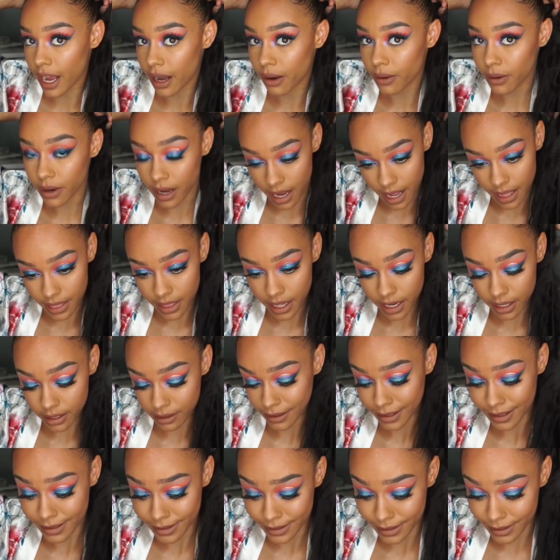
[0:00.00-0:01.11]
out, and then
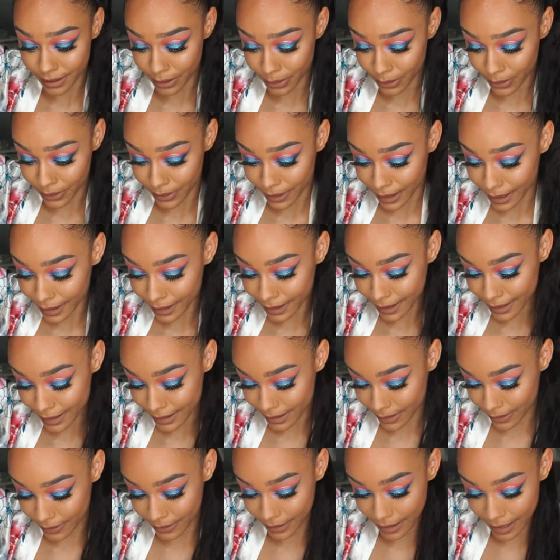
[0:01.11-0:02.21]
it's secure, like,
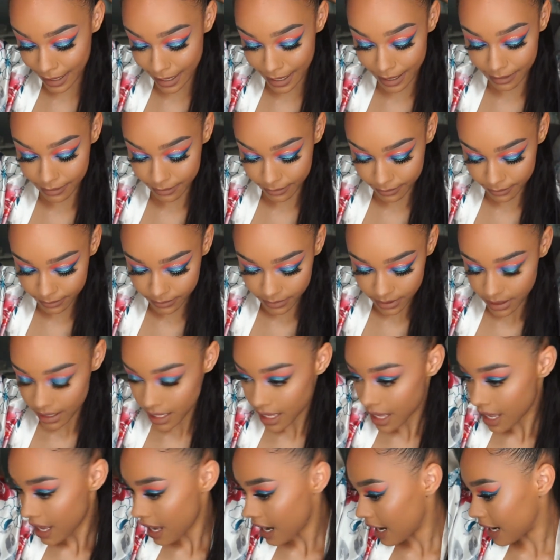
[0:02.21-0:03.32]
it's on there.
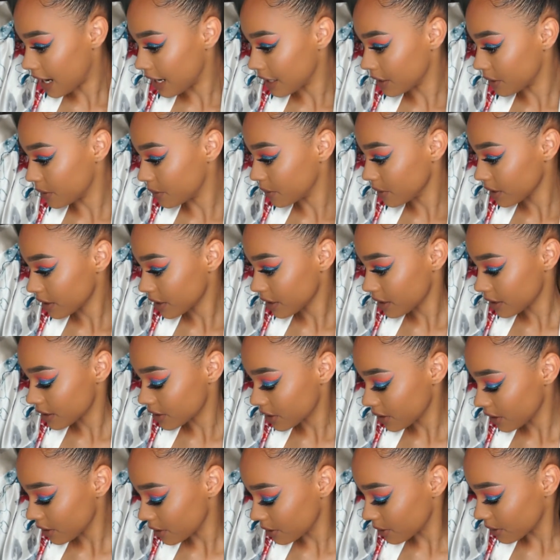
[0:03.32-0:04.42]
And all you're going
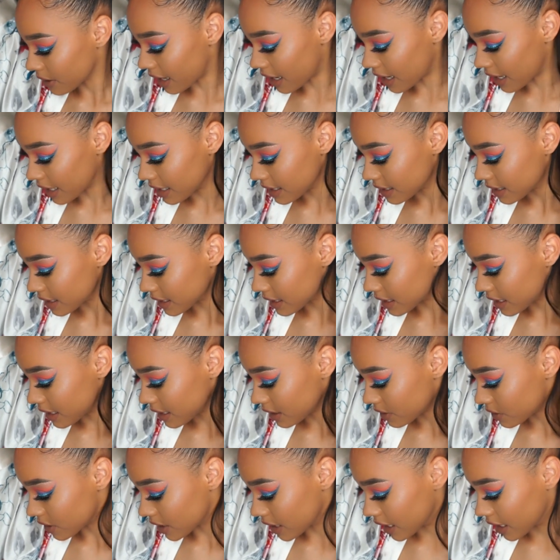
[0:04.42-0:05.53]
to do, guys, is
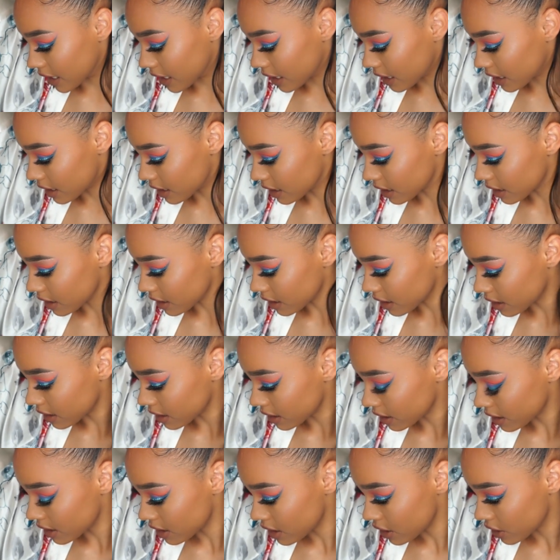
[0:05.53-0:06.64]
literally
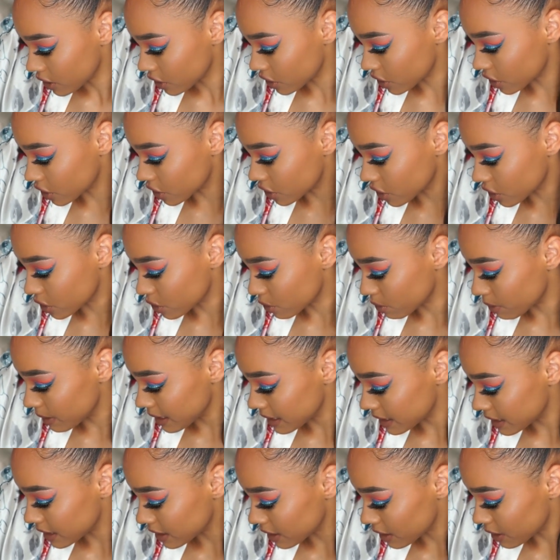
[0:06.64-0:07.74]
just
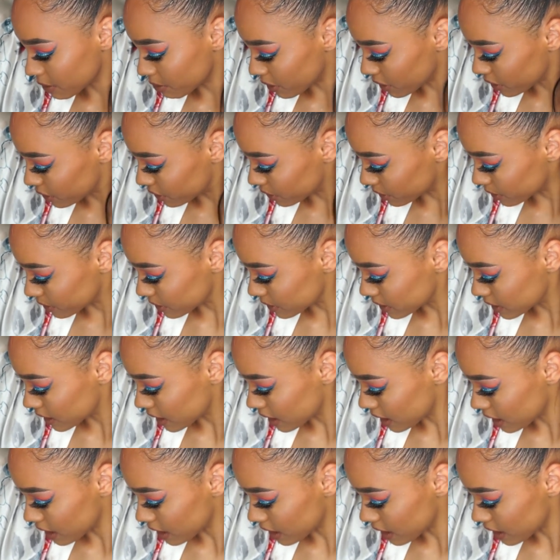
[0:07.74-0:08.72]
twist the bundles